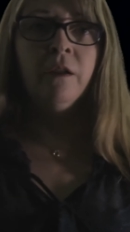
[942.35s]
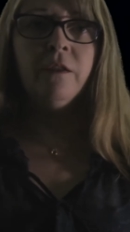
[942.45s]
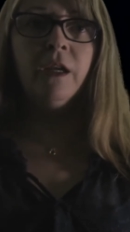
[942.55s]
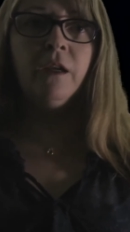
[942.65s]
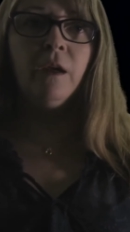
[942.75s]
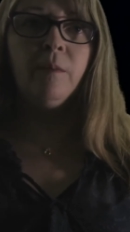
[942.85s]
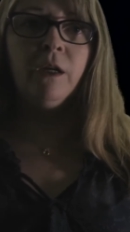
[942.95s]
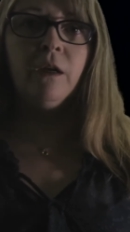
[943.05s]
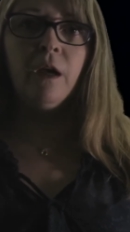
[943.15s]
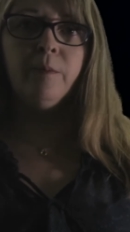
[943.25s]
They come in
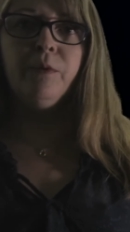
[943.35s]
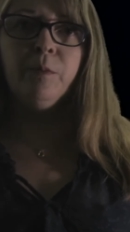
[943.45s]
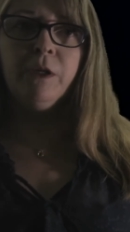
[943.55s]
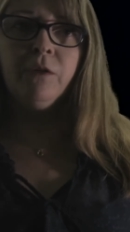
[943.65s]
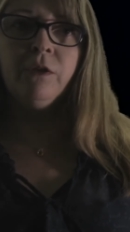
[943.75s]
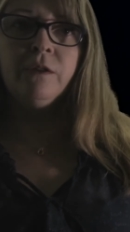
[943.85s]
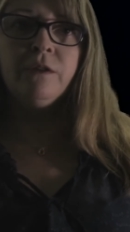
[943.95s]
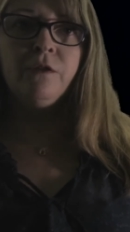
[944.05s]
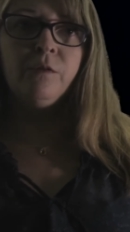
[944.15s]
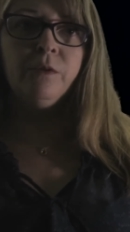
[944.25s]
complementary
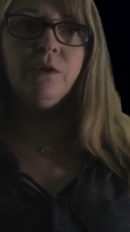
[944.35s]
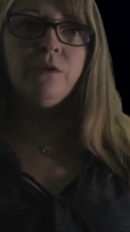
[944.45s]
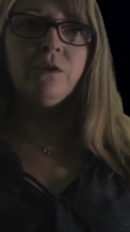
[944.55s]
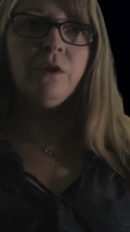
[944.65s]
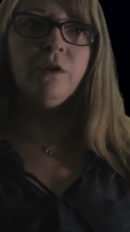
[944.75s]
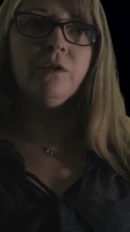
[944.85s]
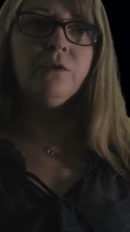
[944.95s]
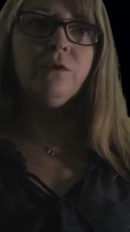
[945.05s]
distribution.